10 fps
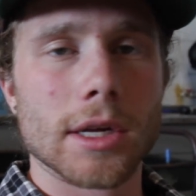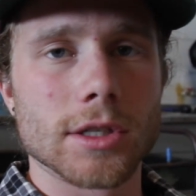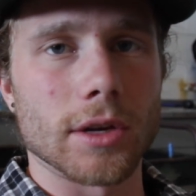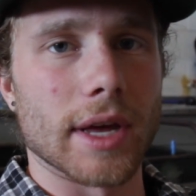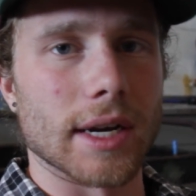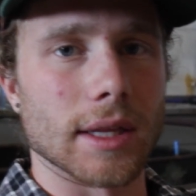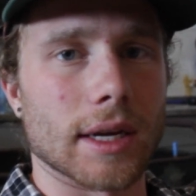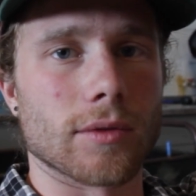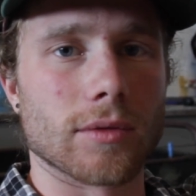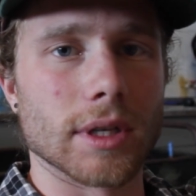so that it
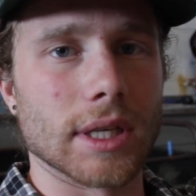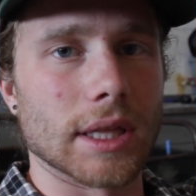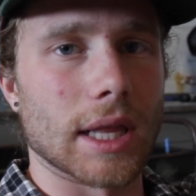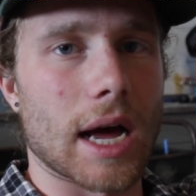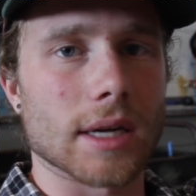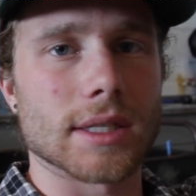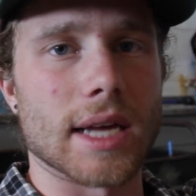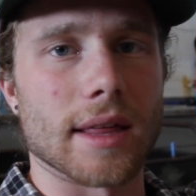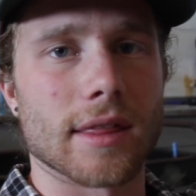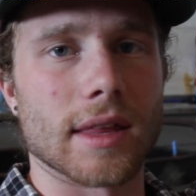like really locks
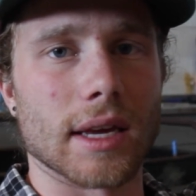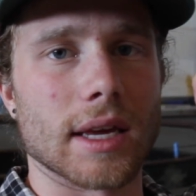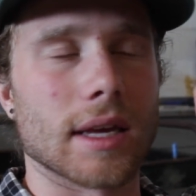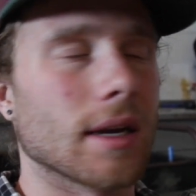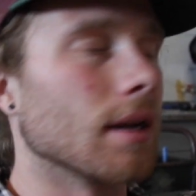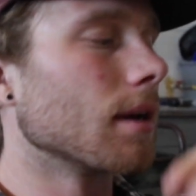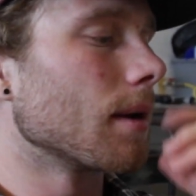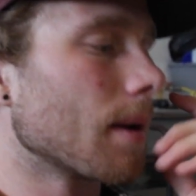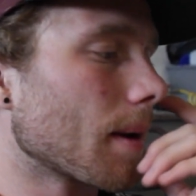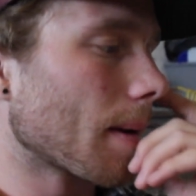that thing in.
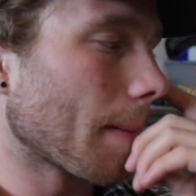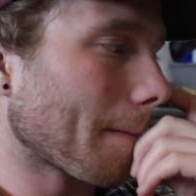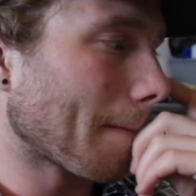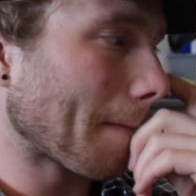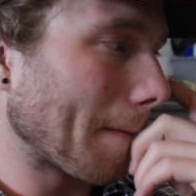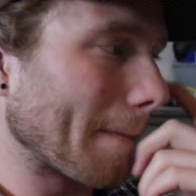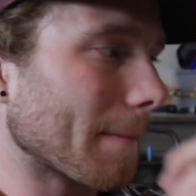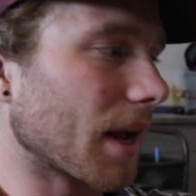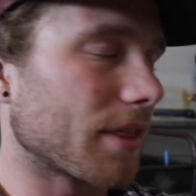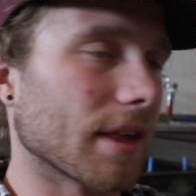
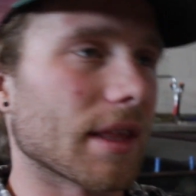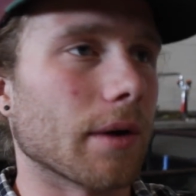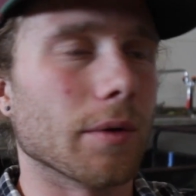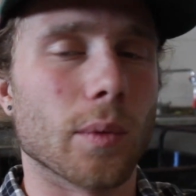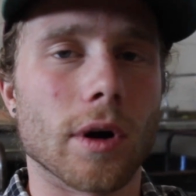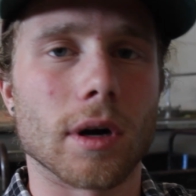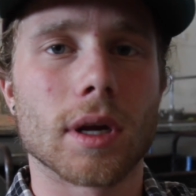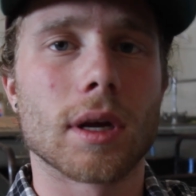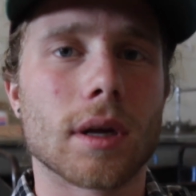I think that would work.